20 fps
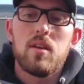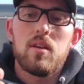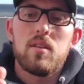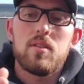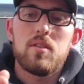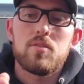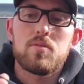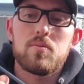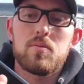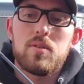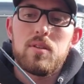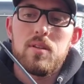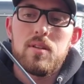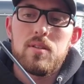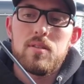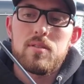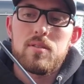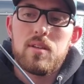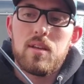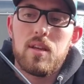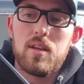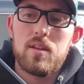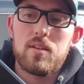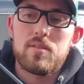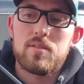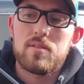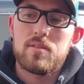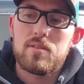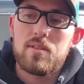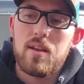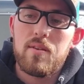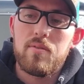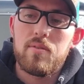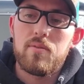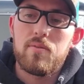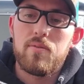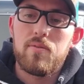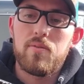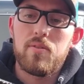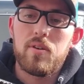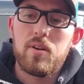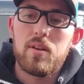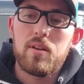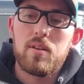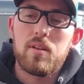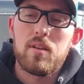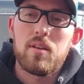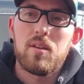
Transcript: This one is a 7 foot